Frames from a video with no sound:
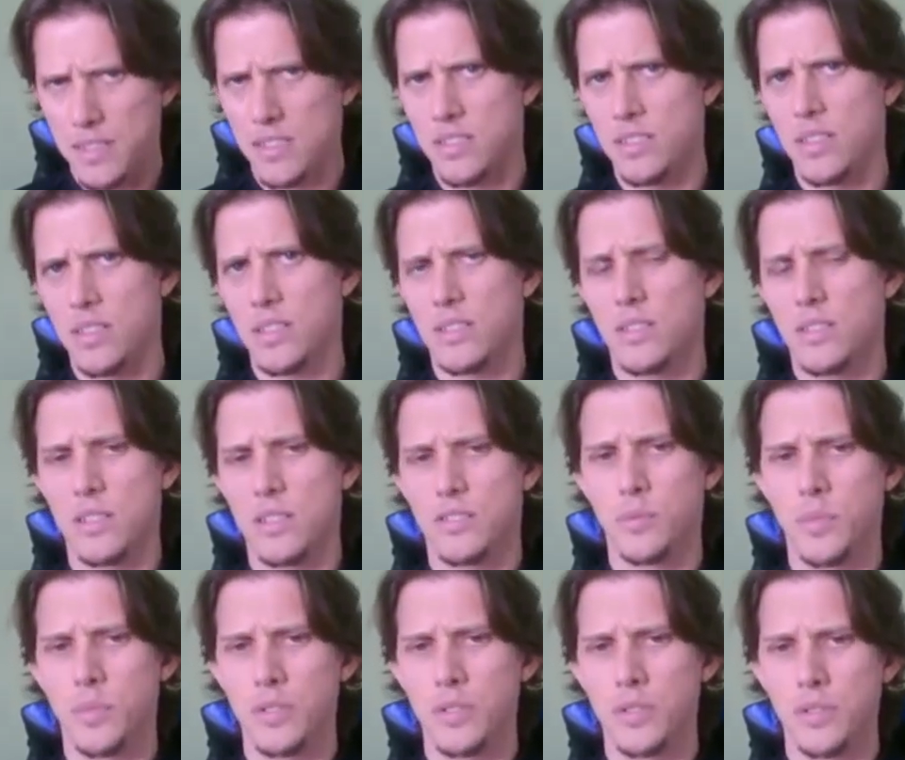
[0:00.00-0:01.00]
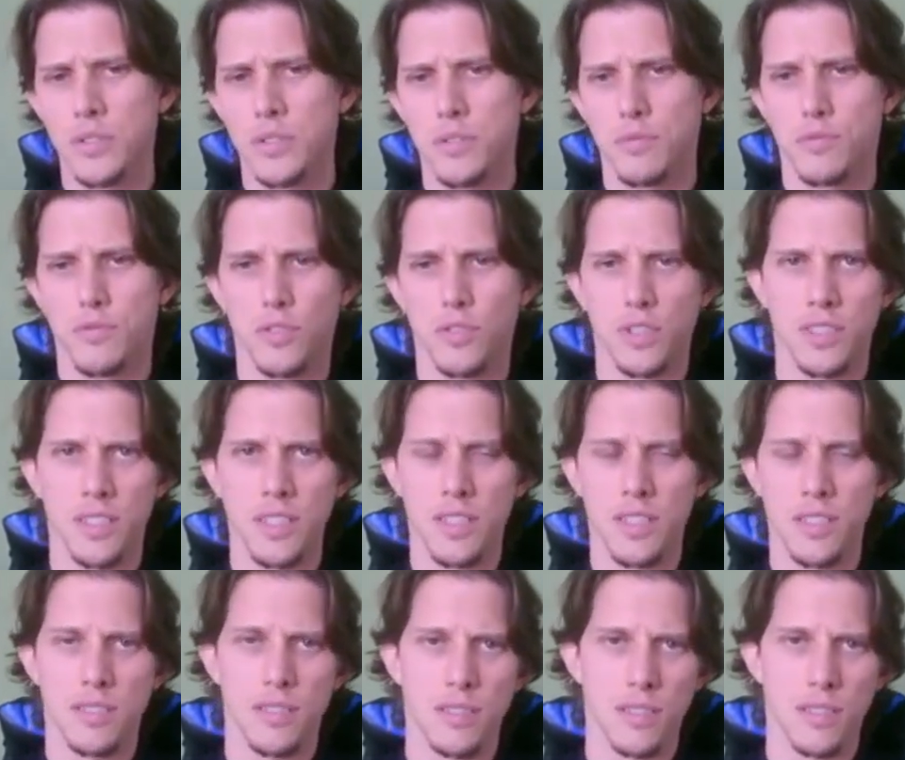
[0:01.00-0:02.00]
it's not going to be used for
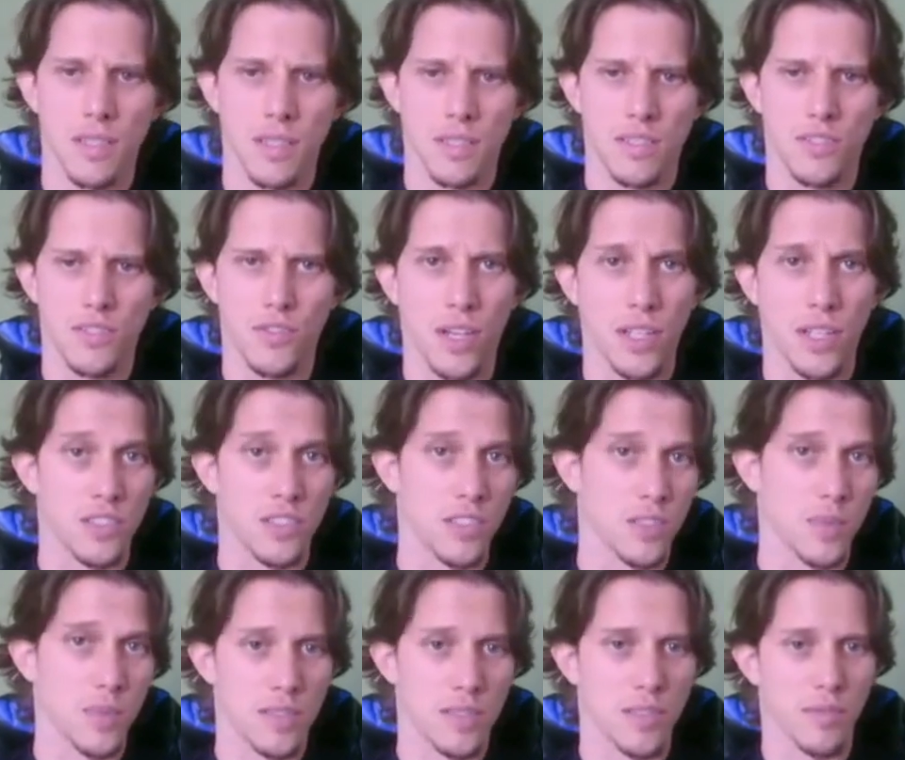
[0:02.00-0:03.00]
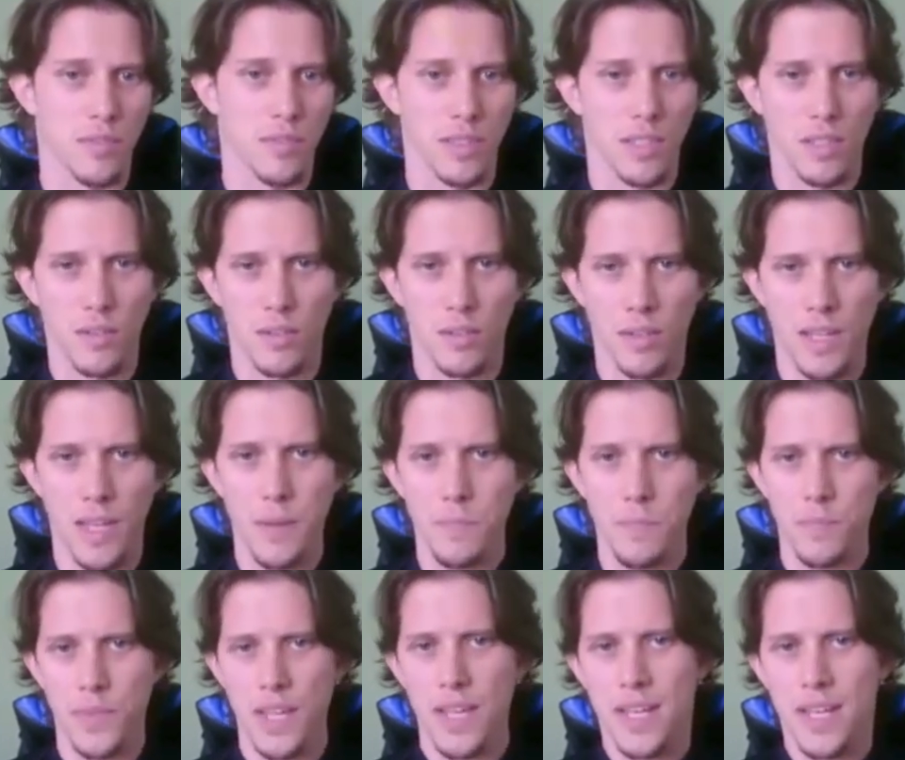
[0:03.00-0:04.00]
this strategy specifically,
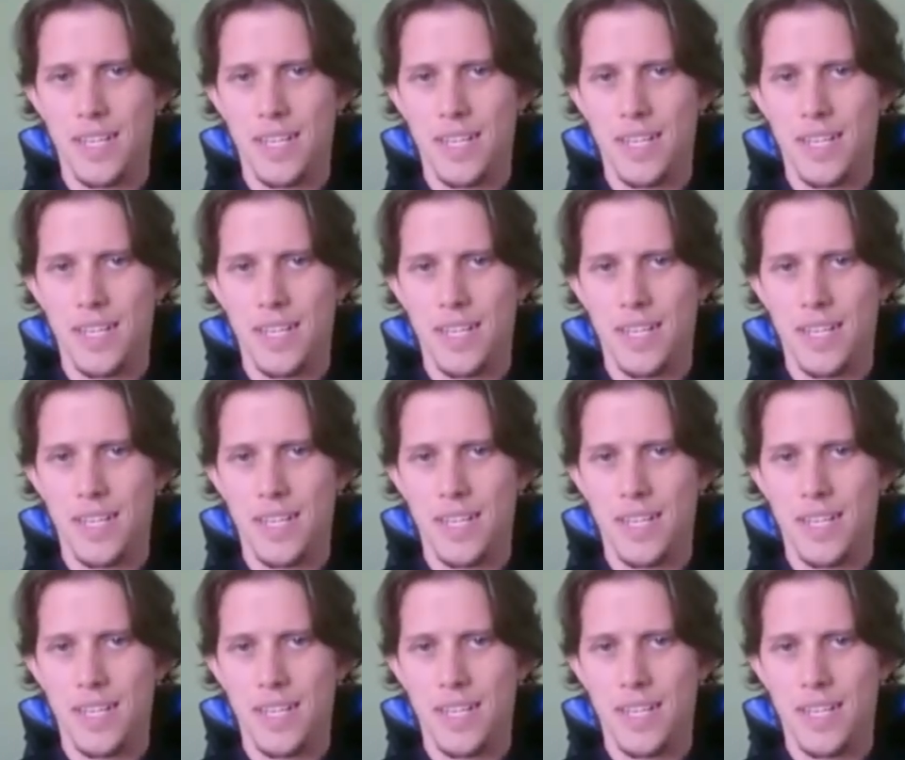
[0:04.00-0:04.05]
okay?